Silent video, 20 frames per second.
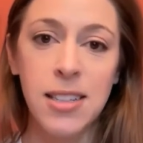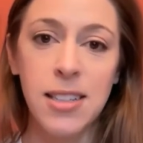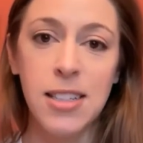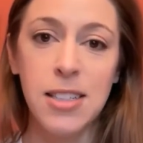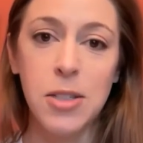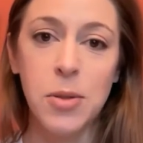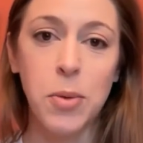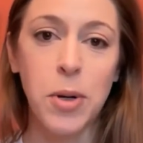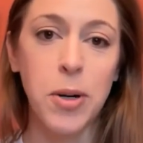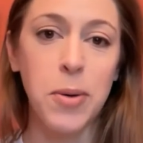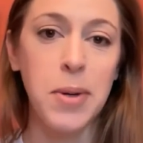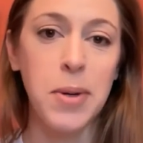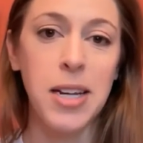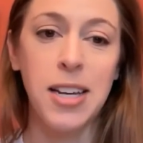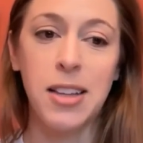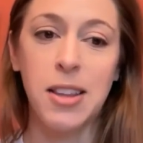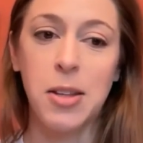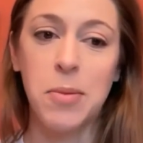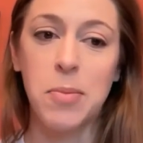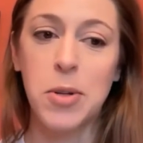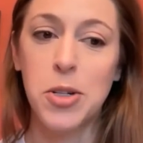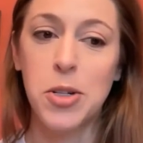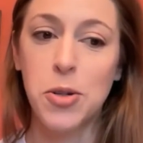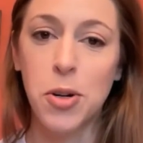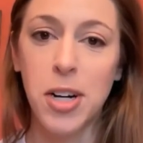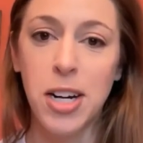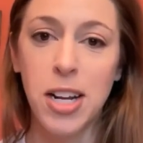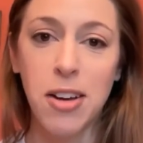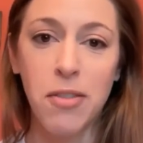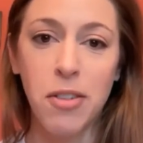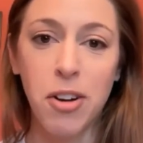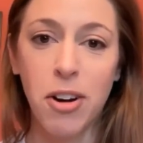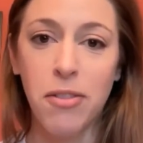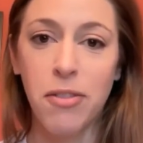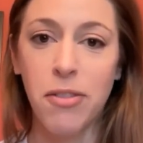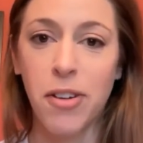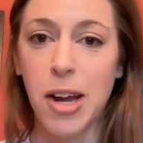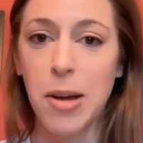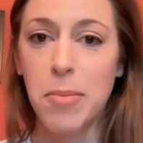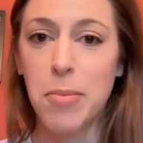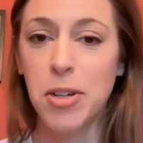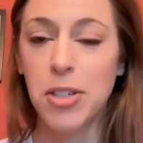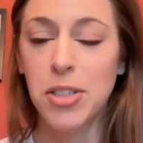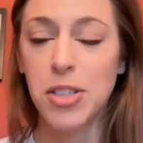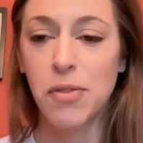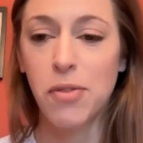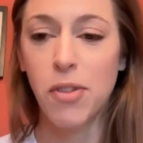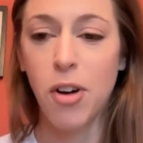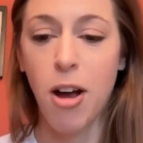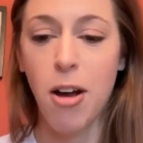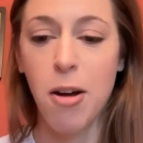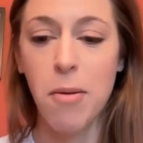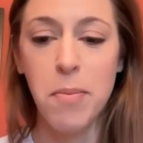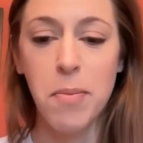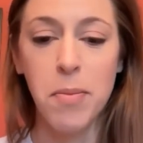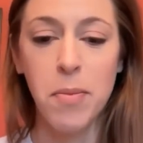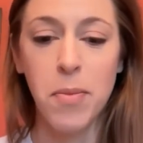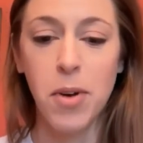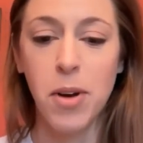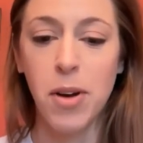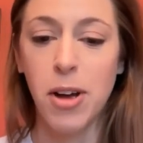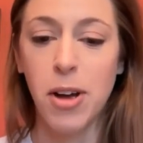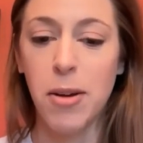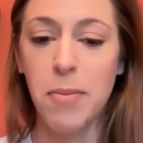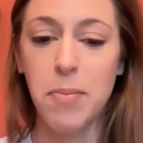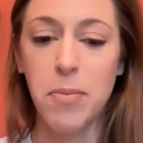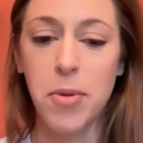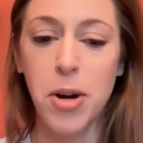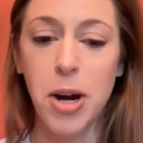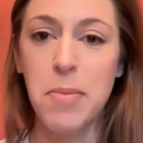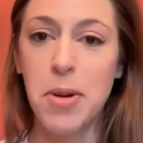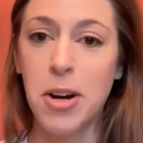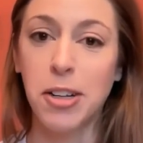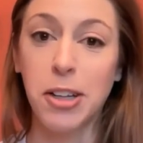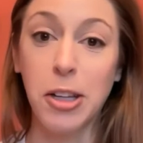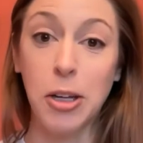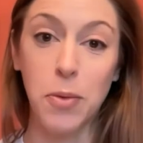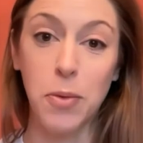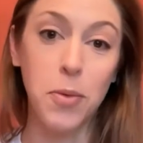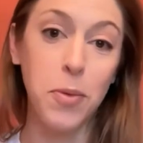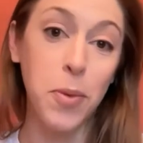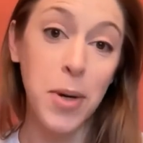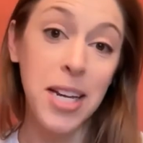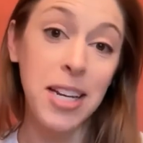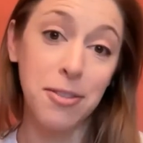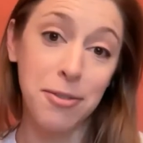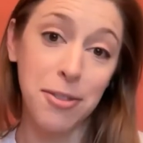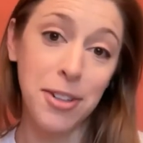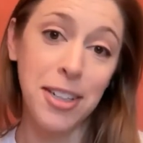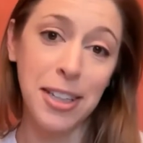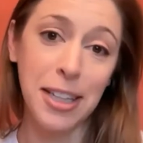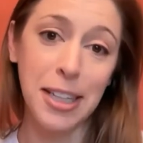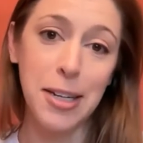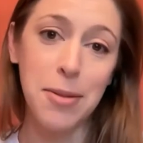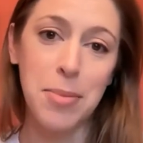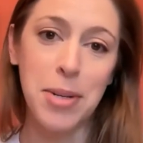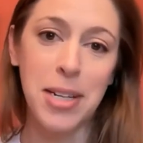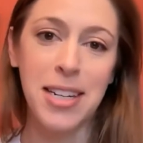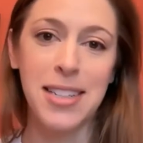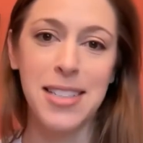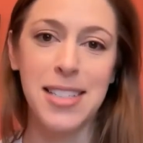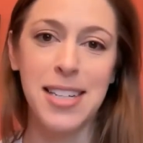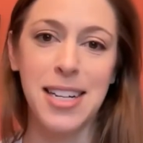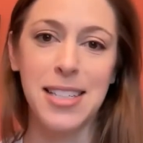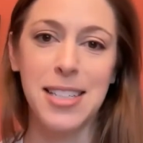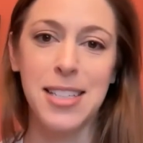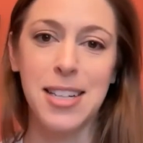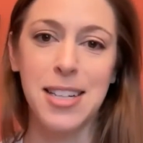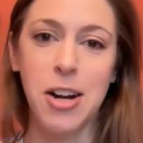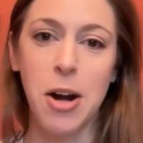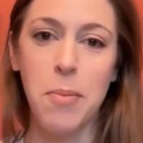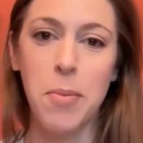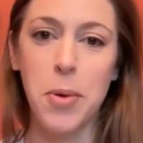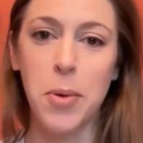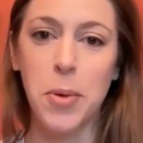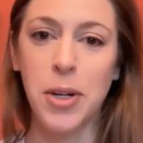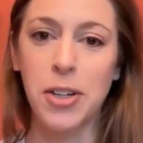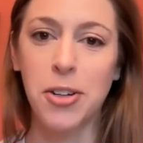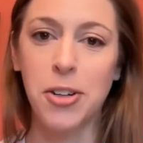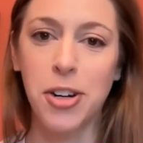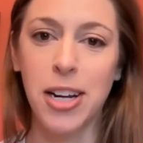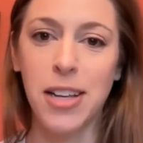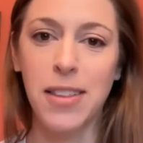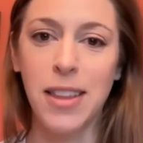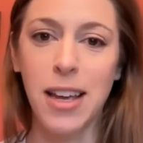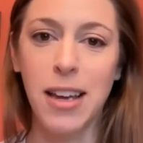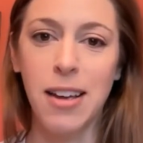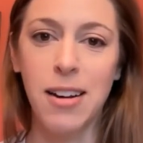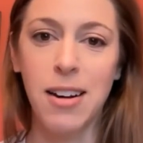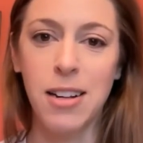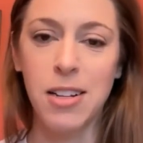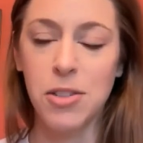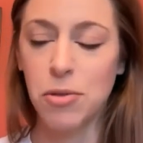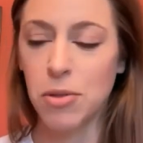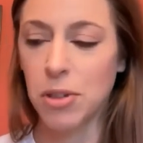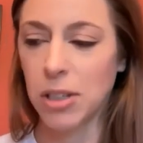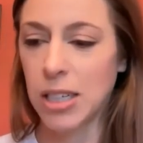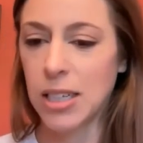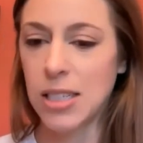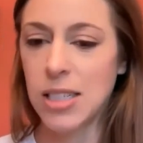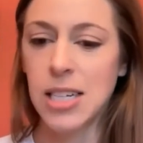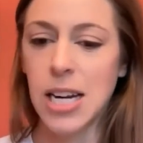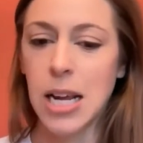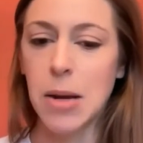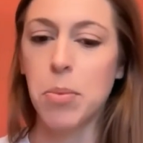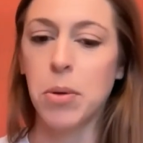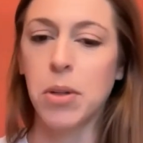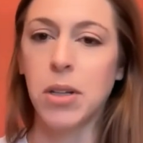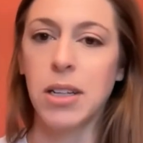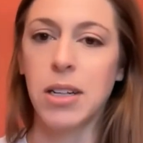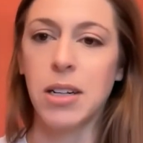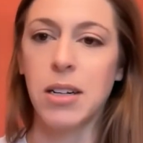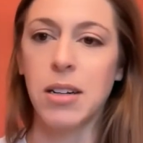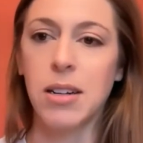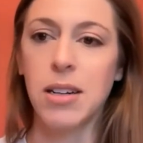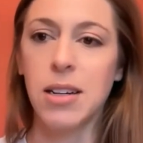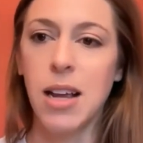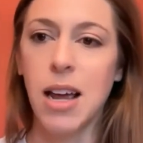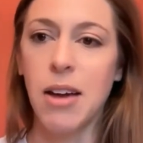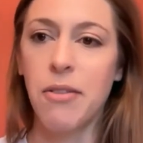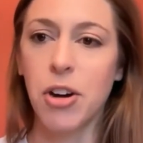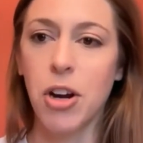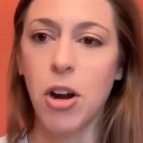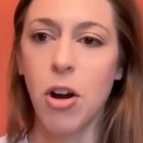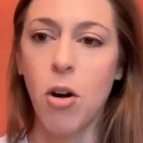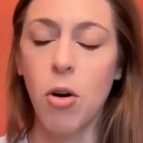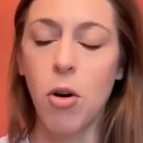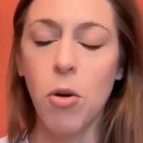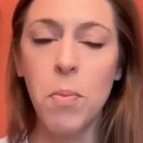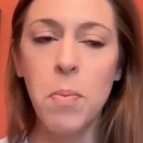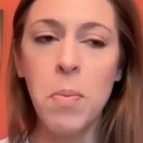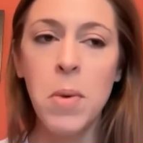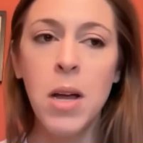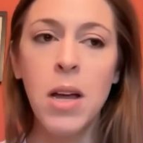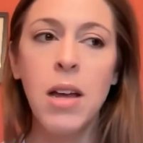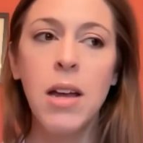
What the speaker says: It's where we get the majority of our fibers from, primarily wheat, really, because that's the number one grain that is really a staple in every home.